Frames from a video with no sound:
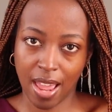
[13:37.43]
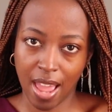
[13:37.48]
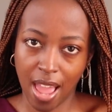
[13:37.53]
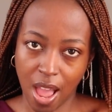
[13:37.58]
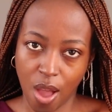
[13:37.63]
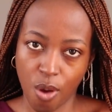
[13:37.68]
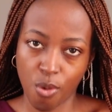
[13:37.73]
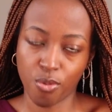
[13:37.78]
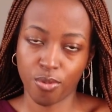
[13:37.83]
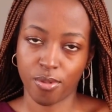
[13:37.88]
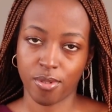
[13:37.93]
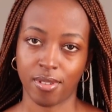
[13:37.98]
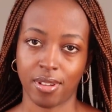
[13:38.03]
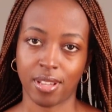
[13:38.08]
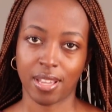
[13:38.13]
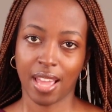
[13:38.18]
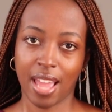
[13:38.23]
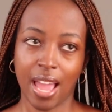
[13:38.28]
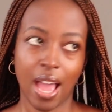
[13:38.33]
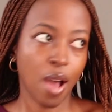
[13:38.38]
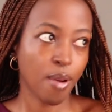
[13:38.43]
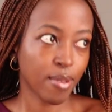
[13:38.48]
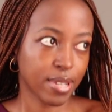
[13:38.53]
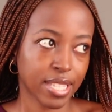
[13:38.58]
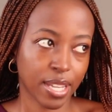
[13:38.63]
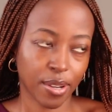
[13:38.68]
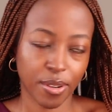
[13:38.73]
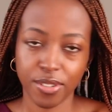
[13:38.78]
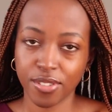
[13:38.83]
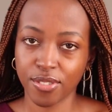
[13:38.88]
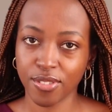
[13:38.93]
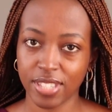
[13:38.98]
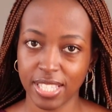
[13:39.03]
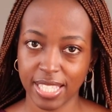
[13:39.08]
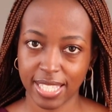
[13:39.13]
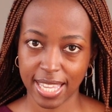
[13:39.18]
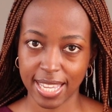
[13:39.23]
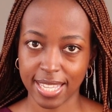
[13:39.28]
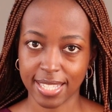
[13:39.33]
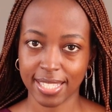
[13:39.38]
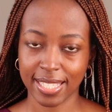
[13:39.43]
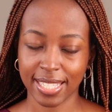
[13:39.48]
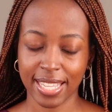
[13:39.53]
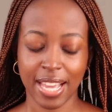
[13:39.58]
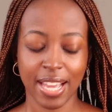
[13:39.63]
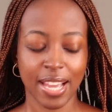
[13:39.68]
How? How was I going to know these things?